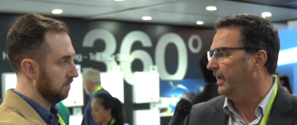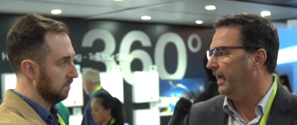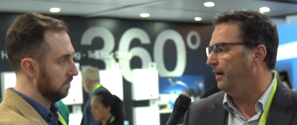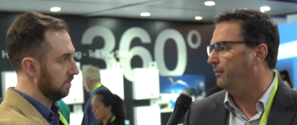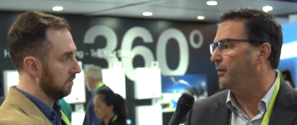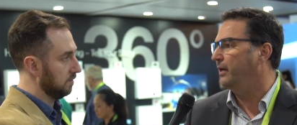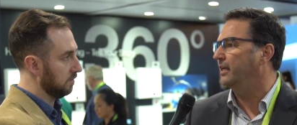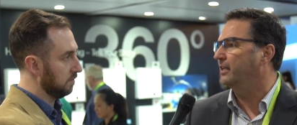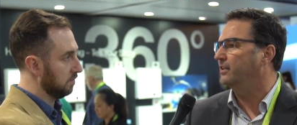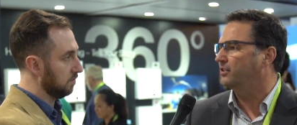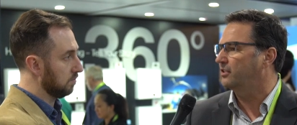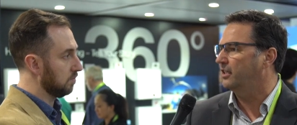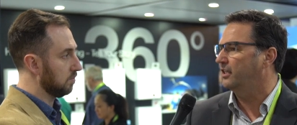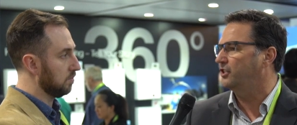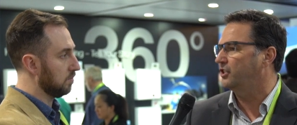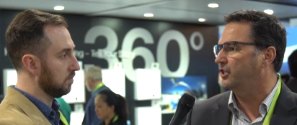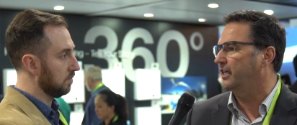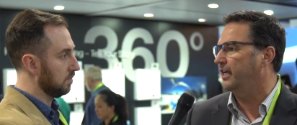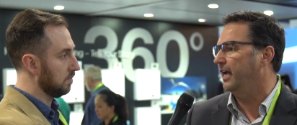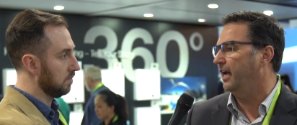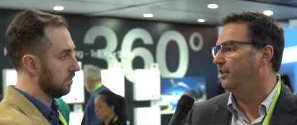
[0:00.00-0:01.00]
Speaker 1: and we can
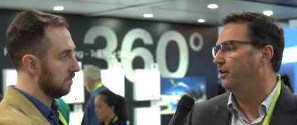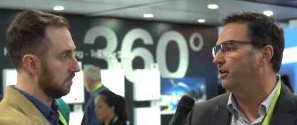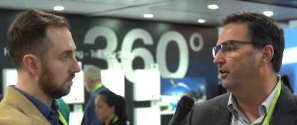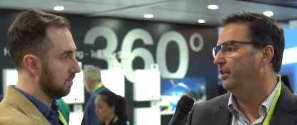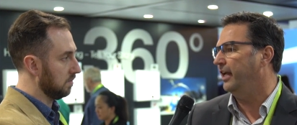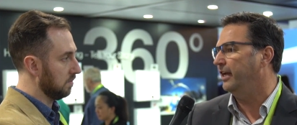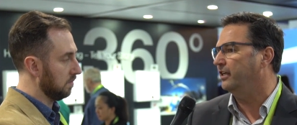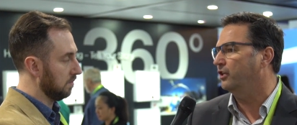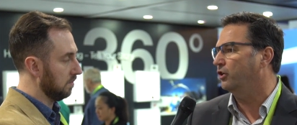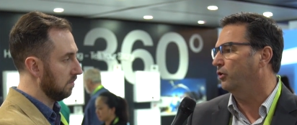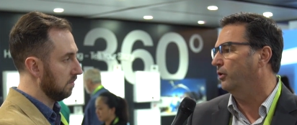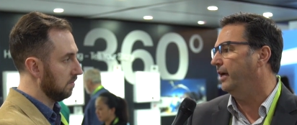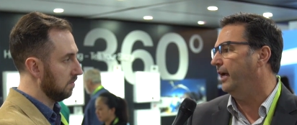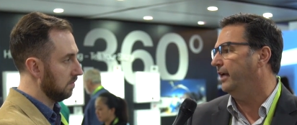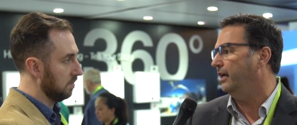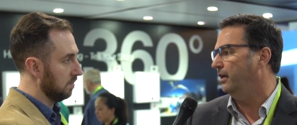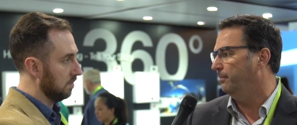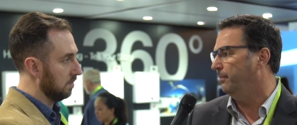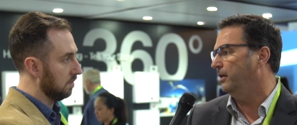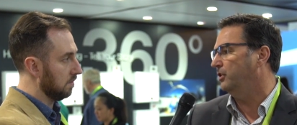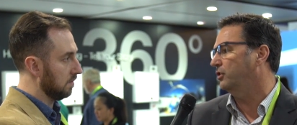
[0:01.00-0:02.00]
stitch together and then
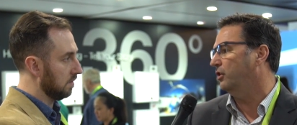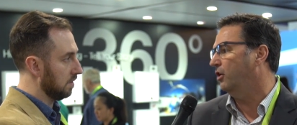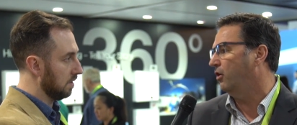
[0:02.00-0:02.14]
create a much